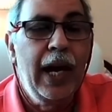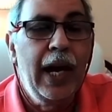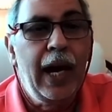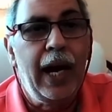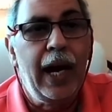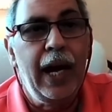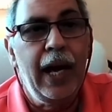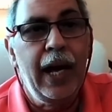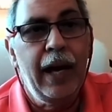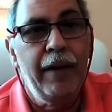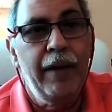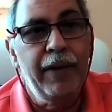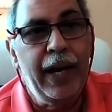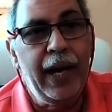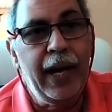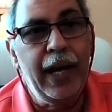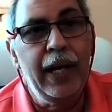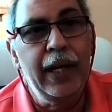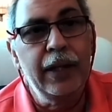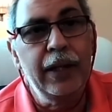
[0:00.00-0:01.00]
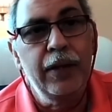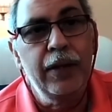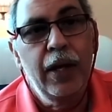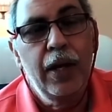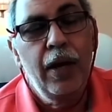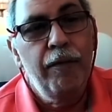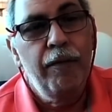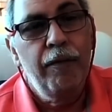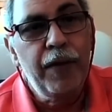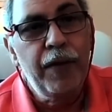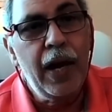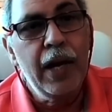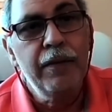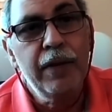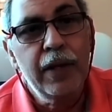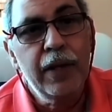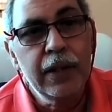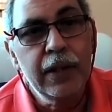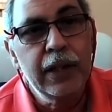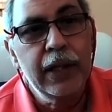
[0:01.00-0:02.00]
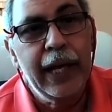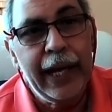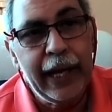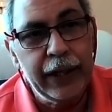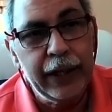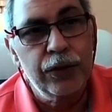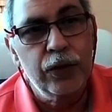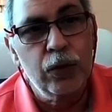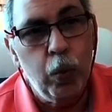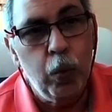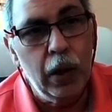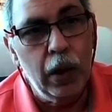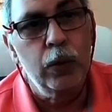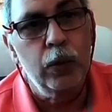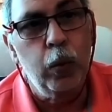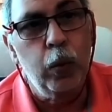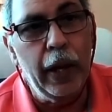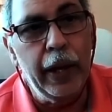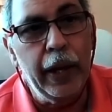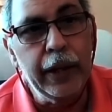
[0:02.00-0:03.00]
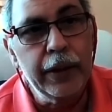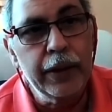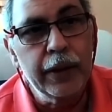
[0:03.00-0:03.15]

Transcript: I have had 500 hits worldwide.